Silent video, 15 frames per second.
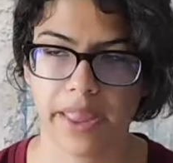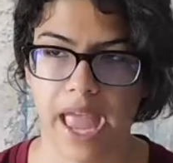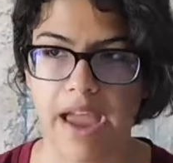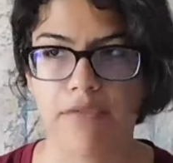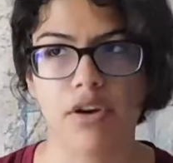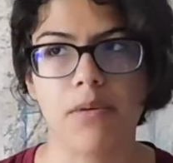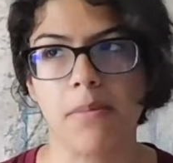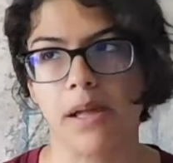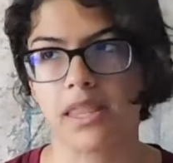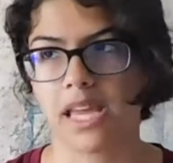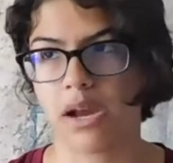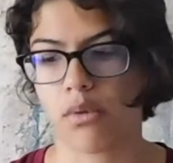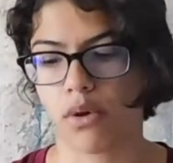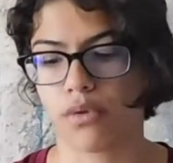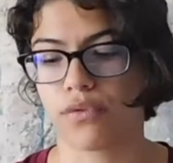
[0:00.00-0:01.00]
Every month
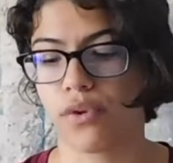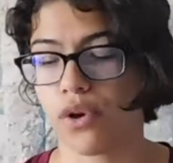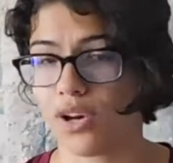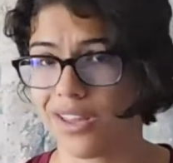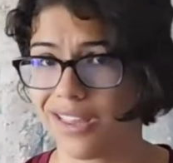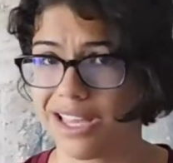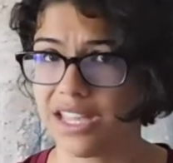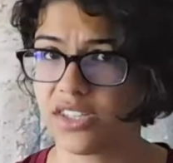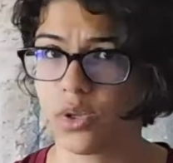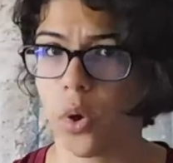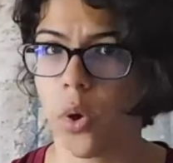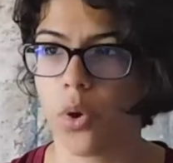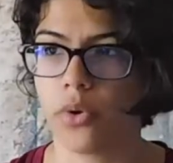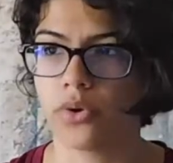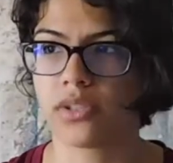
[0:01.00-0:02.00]
I refer to these
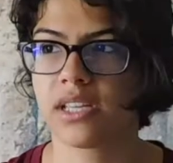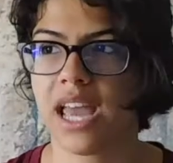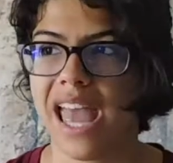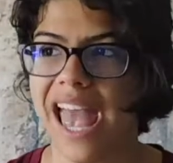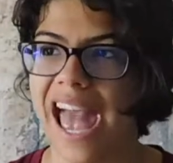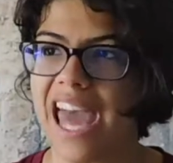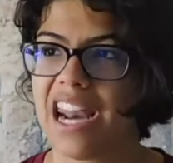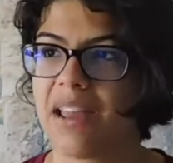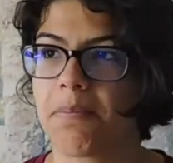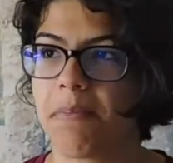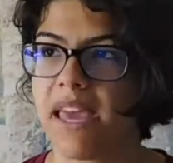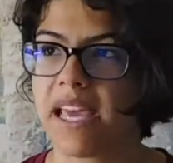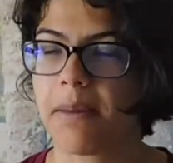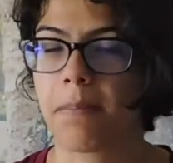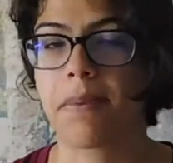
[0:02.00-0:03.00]
goals and I
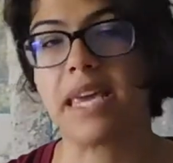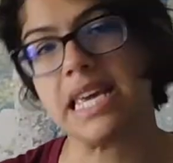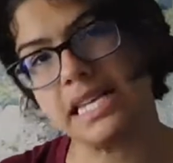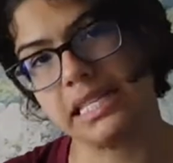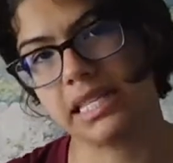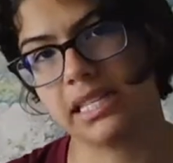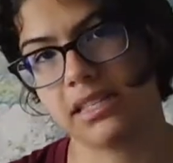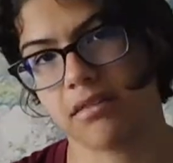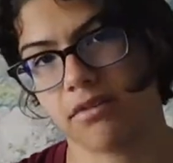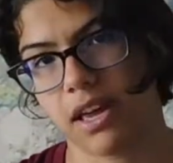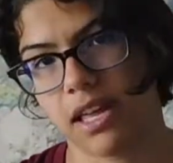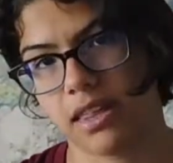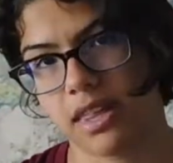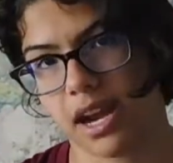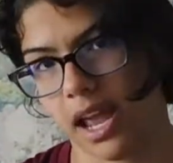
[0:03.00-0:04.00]
pick pieces of
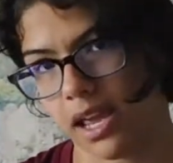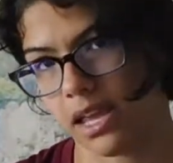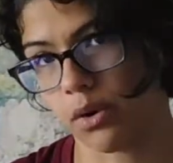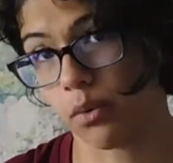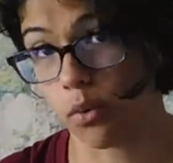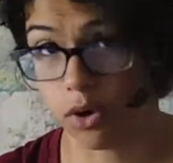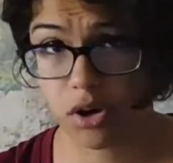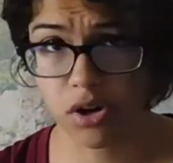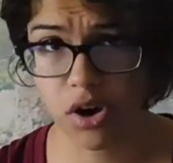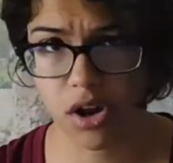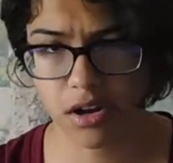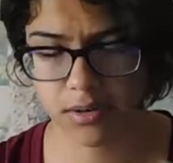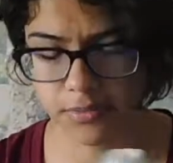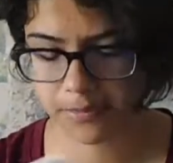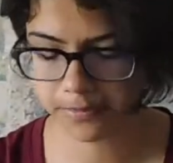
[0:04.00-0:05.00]
it that I can work
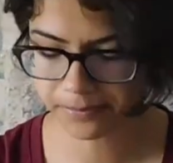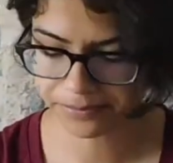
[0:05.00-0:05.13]
on.